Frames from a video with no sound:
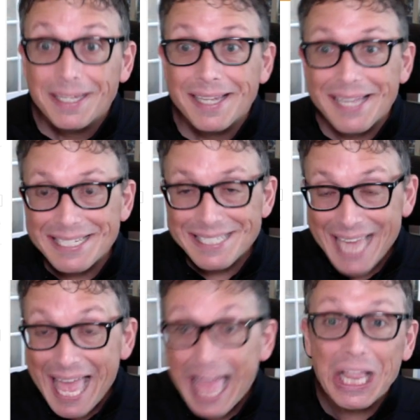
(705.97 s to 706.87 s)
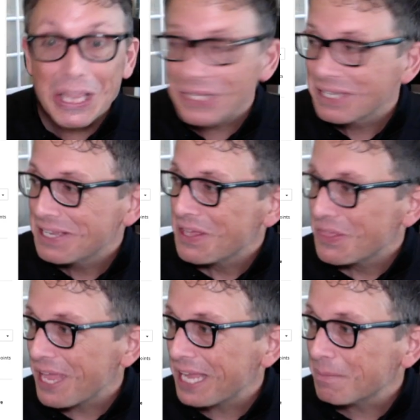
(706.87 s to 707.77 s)
until
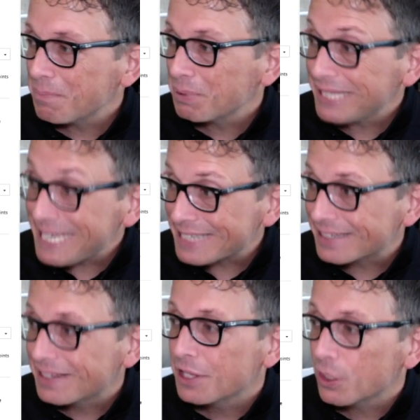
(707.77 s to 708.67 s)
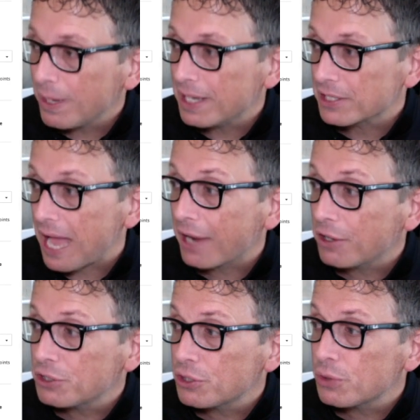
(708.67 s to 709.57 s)
they complete the quiz. I
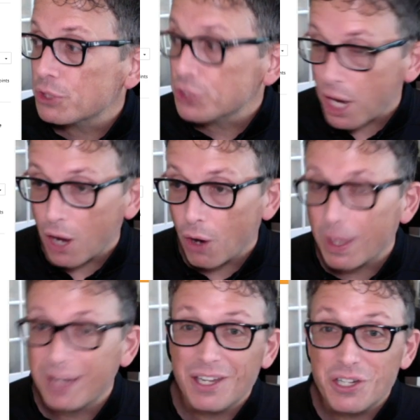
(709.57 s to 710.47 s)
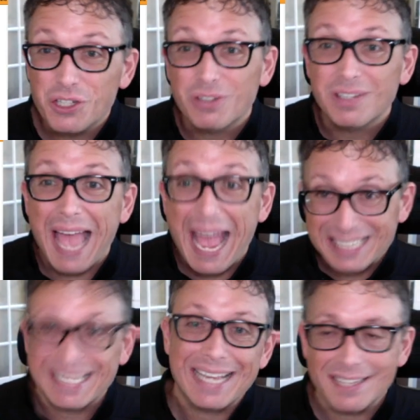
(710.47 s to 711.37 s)
could choose show and they just couldn't
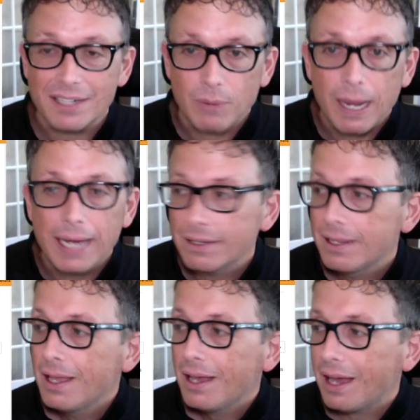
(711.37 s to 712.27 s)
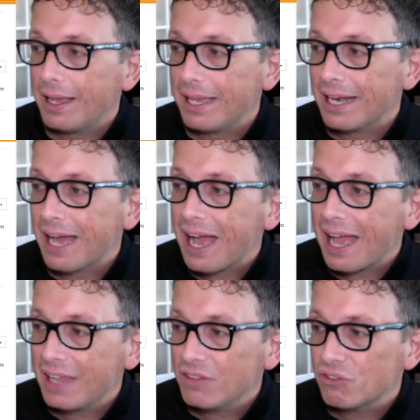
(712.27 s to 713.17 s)
access it, right? It
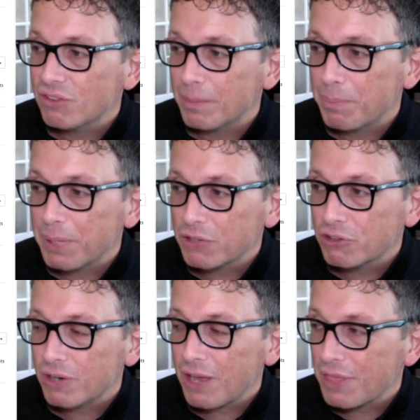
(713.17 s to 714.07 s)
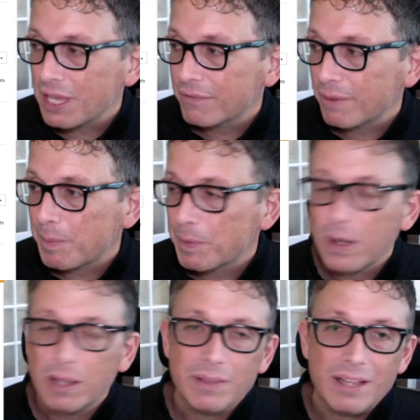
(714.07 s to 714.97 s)
hides the picture, I think, if I remember
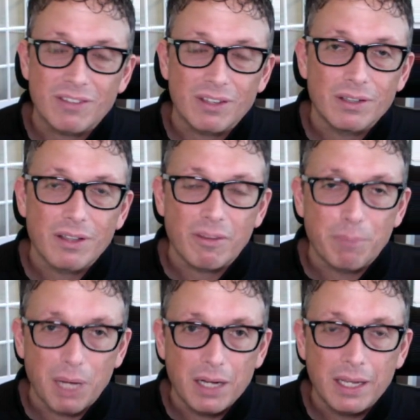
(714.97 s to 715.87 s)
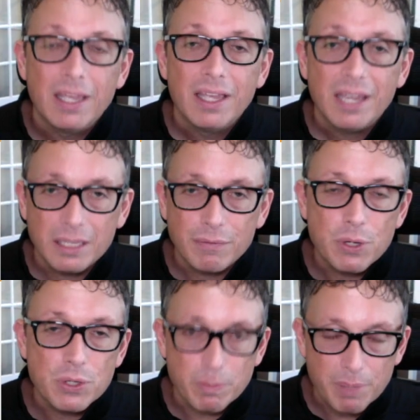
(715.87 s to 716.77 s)
correctly. That's a bug. In the
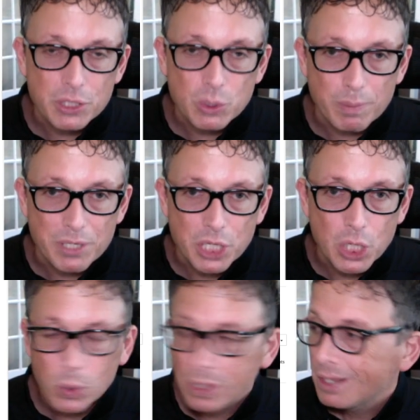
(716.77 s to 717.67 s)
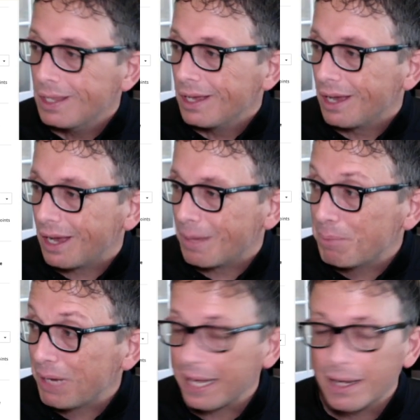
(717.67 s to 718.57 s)
future, the picture will be shown.
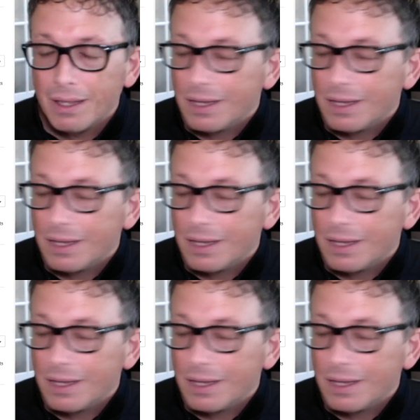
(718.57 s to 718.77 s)
But